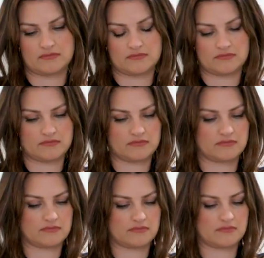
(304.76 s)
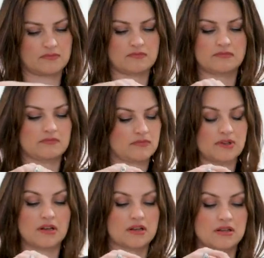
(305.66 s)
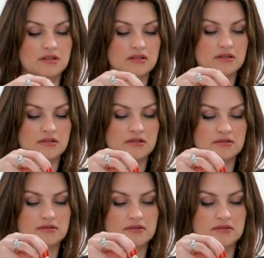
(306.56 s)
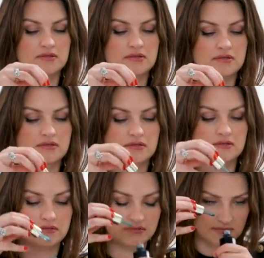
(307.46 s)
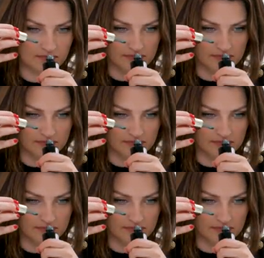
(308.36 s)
[no speech]